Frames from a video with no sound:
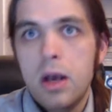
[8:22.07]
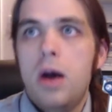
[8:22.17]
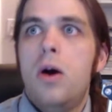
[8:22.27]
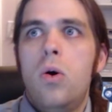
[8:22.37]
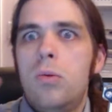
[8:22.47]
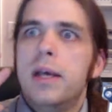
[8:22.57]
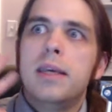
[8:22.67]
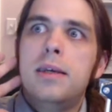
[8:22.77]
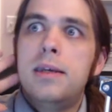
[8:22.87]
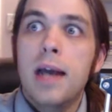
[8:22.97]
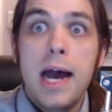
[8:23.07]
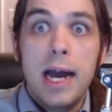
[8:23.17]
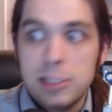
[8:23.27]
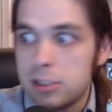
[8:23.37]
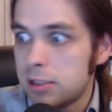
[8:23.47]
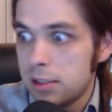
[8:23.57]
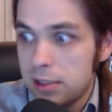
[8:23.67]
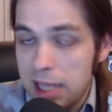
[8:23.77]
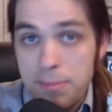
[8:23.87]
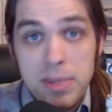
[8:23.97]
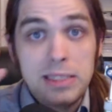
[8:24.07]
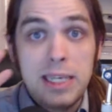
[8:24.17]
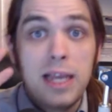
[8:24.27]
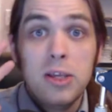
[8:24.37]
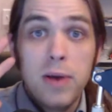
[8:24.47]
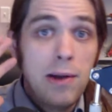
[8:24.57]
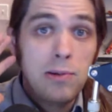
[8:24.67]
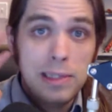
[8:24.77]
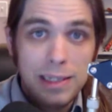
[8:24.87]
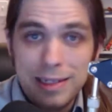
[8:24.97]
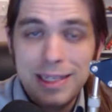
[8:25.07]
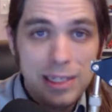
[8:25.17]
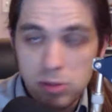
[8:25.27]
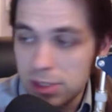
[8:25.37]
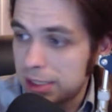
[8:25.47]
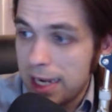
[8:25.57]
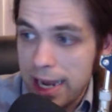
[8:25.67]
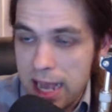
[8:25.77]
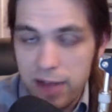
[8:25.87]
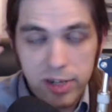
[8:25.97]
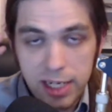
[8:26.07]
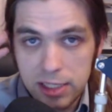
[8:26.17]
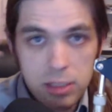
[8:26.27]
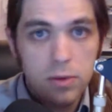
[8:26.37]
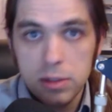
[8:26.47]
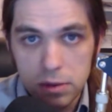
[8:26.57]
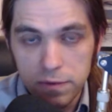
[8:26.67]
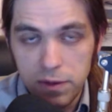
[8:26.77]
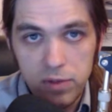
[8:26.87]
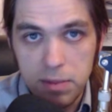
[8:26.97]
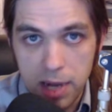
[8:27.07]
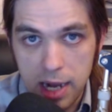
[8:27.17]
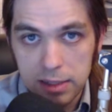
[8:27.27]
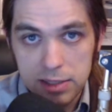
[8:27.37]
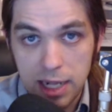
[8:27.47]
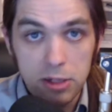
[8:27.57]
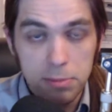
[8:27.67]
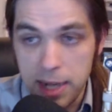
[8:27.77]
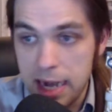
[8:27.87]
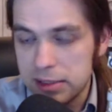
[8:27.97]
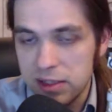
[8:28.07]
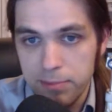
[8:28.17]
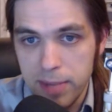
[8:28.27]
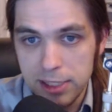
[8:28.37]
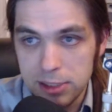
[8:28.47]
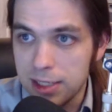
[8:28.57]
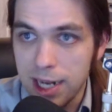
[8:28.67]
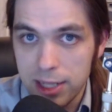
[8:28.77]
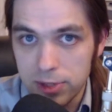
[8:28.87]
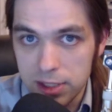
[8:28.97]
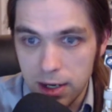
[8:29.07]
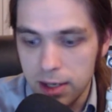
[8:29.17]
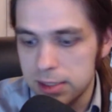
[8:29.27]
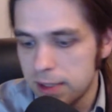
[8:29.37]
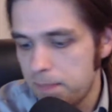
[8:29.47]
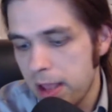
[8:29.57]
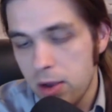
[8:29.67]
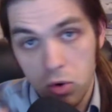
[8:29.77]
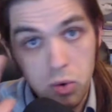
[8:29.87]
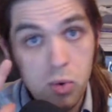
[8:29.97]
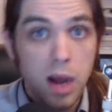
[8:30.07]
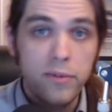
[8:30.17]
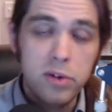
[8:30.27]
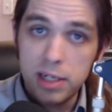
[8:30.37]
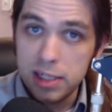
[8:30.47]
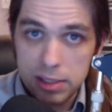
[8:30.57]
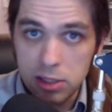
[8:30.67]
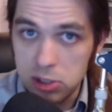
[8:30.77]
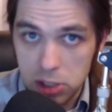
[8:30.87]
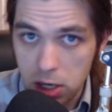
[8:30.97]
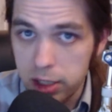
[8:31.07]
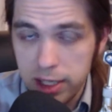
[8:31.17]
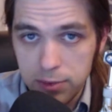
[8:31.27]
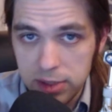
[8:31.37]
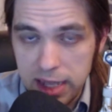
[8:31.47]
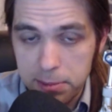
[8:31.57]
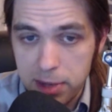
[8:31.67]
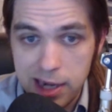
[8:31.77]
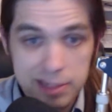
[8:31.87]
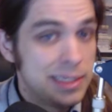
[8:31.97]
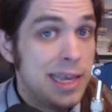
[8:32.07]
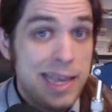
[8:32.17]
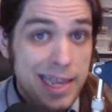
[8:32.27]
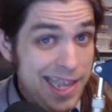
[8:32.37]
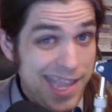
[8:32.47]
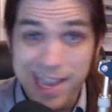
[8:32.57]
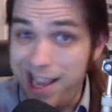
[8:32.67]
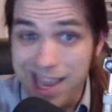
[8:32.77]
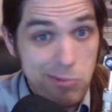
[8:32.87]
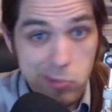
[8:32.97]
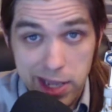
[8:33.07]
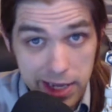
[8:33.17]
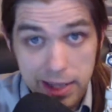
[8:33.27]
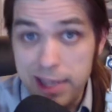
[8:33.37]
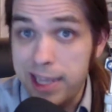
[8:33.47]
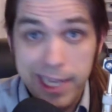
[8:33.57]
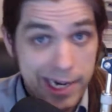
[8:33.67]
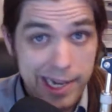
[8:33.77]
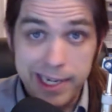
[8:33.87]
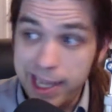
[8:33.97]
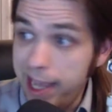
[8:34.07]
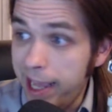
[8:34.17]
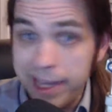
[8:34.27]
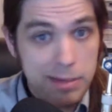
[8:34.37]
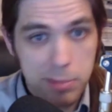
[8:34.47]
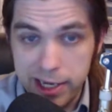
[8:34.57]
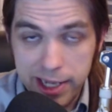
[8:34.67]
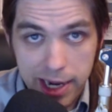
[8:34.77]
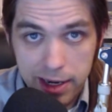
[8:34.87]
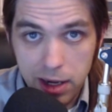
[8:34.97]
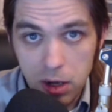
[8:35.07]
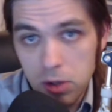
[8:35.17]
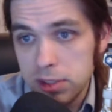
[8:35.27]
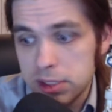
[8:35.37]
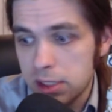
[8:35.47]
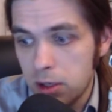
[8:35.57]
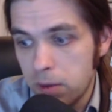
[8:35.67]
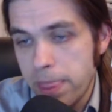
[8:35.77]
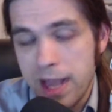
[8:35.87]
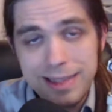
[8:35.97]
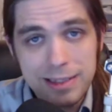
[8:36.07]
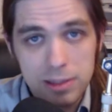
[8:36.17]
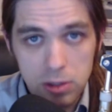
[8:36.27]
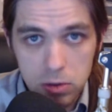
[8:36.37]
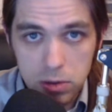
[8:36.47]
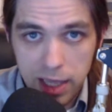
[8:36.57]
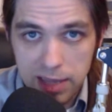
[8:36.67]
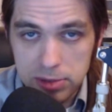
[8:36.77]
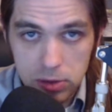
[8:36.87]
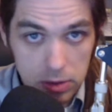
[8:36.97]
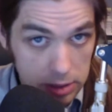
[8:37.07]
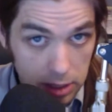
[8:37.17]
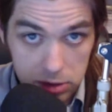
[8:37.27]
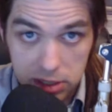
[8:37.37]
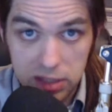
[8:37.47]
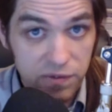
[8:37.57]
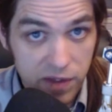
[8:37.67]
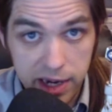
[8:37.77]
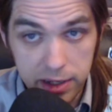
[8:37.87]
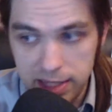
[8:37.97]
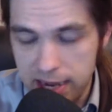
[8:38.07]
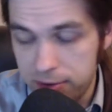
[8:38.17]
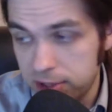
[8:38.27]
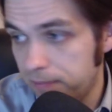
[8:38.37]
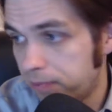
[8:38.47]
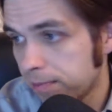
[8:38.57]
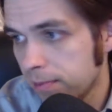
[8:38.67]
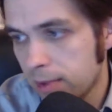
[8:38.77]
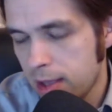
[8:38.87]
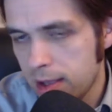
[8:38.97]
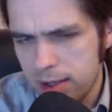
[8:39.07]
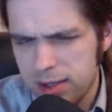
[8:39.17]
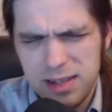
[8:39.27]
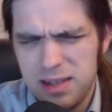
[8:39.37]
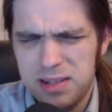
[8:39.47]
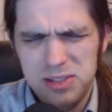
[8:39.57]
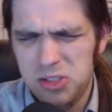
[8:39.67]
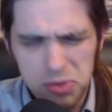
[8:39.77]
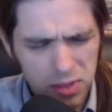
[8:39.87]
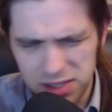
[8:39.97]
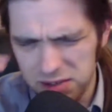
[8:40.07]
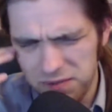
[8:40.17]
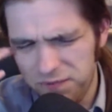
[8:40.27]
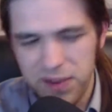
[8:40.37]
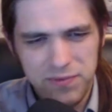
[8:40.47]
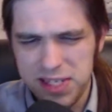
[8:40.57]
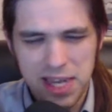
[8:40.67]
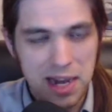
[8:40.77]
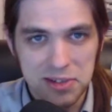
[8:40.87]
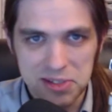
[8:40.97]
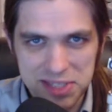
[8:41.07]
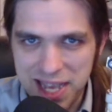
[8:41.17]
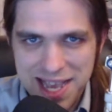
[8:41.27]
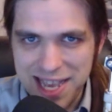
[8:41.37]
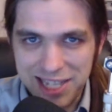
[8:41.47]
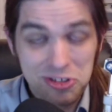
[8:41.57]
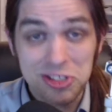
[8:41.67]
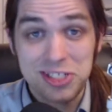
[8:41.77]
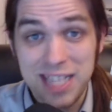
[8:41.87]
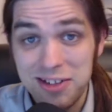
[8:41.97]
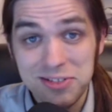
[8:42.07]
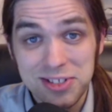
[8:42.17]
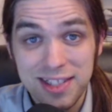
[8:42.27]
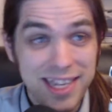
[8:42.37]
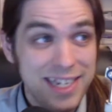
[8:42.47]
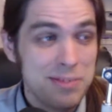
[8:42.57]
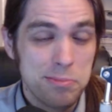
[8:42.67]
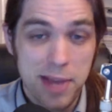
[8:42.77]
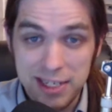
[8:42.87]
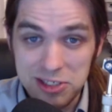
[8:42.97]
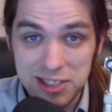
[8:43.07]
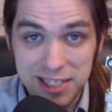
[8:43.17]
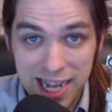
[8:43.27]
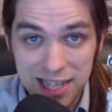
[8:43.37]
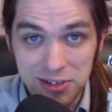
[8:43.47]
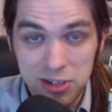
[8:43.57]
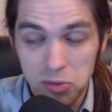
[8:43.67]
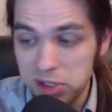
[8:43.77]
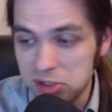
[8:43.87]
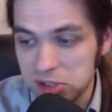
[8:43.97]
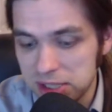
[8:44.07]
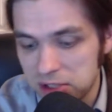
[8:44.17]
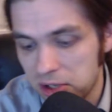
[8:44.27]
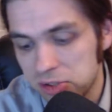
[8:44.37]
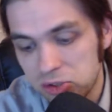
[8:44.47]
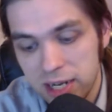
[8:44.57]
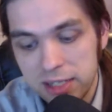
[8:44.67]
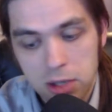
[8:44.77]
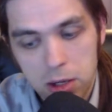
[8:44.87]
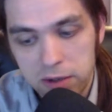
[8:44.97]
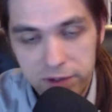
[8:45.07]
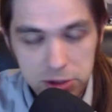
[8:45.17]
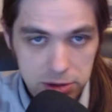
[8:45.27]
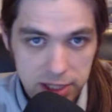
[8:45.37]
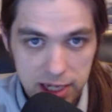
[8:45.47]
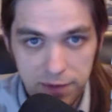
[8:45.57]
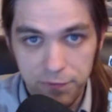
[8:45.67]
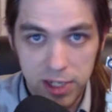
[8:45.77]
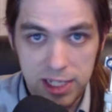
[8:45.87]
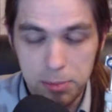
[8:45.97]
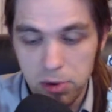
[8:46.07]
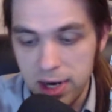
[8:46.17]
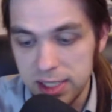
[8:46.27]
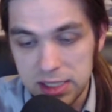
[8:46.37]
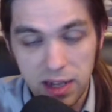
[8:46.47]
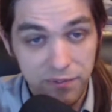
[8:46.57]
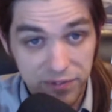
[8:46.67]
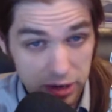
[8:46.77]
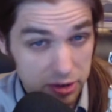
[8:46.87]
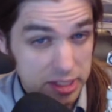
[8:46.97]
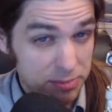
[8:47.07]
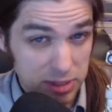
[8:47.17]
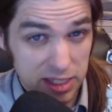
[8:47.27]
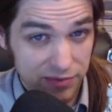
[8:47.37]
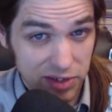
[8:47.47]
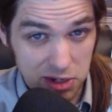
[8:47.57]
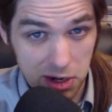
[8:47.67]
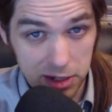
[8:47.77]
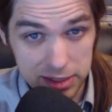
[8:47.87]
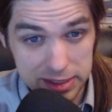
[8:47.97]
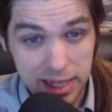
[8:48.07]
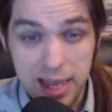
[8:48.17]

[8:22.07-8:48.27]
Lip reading: Oh my gosh, let me tell you how little interest I have in a $250 box of Magic the Gathering cards. Whoever it is they're targeting with that box, it ain't me, and it ain't anybody I know. So I think the local game stores are just fine on that one. $250. It just sounds like Magic the Gathering or Wizards of the Coast trying to artificially inflate the price of very specific cards.